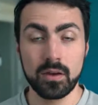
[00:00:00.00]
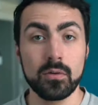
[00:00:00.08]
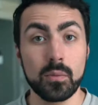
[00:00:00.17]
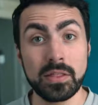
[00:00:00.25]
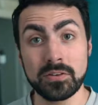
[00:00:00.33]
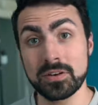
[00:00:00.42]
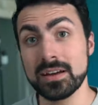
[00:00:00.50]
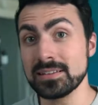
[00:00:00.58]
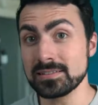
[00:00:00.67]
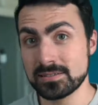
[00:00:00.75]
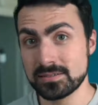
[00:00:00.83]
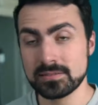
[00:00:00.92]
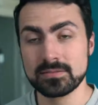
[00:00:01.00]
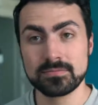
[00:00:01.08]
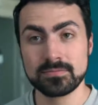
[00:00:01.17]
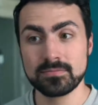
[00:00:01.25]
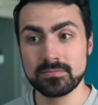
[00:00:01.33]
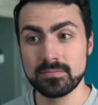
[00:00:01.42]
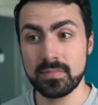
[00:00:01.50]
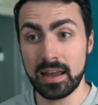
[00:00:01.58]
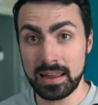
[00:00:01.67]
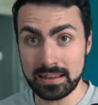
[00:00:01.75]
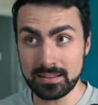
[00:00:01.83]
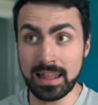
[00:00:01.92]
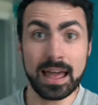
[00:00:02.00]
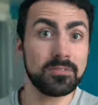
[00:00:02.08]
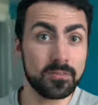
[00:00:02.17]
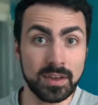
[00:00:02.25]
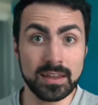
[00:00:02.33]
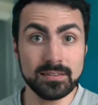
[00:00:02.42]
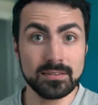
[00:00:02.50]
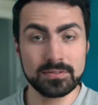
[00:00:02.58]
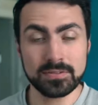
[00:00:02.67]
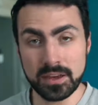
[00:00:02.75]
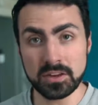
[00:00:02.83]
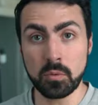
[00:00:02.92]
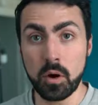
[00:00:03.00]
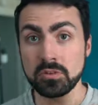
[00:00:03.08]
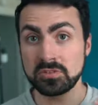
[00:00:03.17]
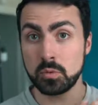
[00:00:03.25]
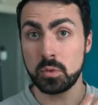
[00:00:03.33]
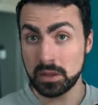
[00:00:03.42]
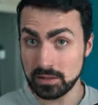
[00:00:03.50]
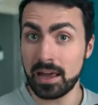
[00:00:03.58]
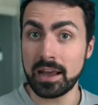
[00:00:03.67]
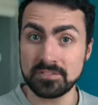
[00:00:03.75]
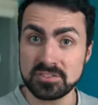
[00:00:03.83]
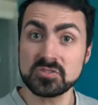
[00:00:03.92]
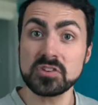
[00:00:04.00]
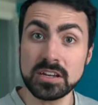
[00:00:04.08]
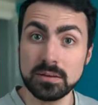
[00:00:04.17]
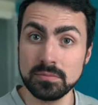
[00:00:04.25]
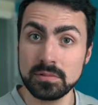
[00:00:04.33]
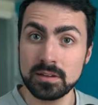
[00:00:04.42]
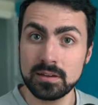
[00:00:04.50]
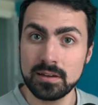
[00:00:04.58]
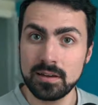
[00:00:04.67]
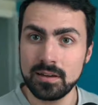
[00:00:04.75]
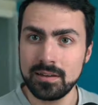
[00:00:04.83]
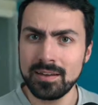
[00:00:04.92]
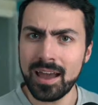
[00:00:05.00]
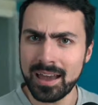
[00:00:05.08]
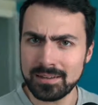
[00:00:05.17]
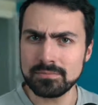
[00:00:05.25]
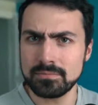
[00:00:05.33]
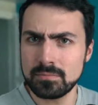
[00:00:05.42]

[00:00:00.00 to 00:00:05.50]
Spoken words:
whether it's a live event that you also want live streamed at